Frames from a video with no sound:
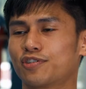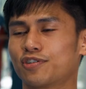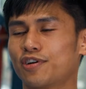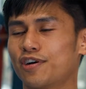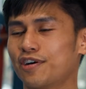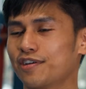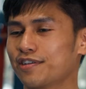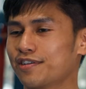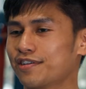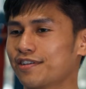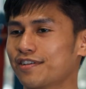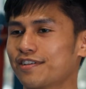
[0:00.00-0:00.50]

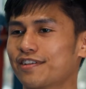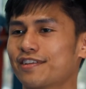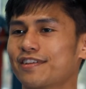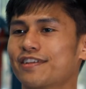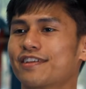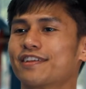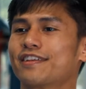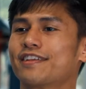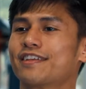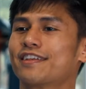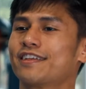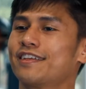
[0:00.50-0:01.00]
Sean,
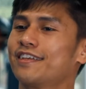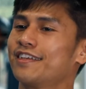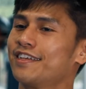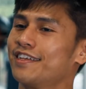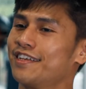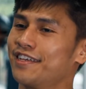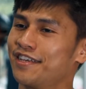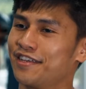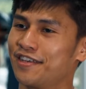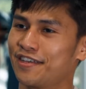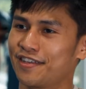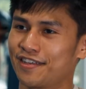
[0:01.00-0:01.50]

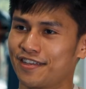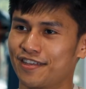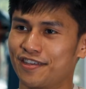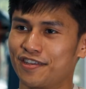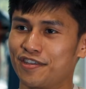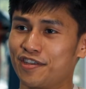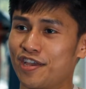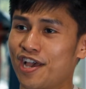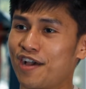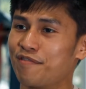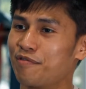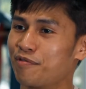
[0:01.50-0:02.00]

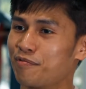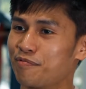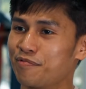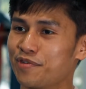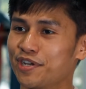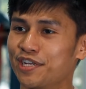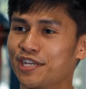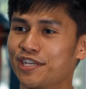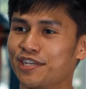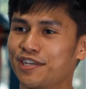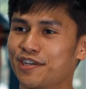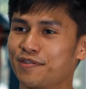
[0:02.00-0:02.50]
you have a
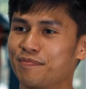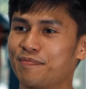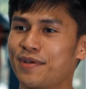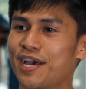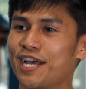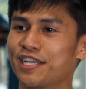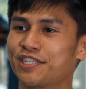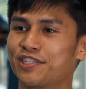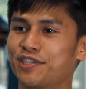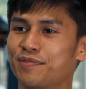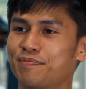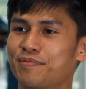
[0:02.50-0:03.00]
really good
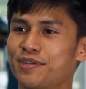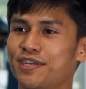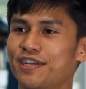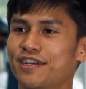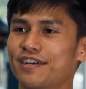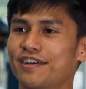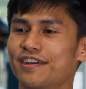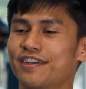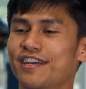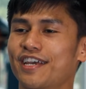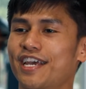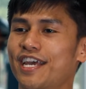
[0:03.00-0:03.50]
matchup
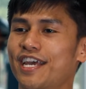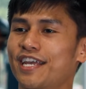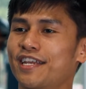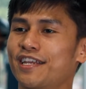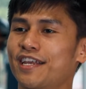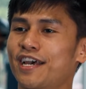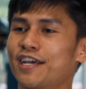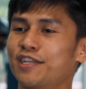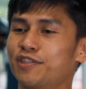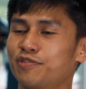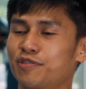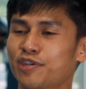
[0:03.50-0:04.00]
here,
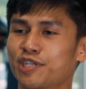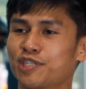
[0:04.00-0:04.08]
and I do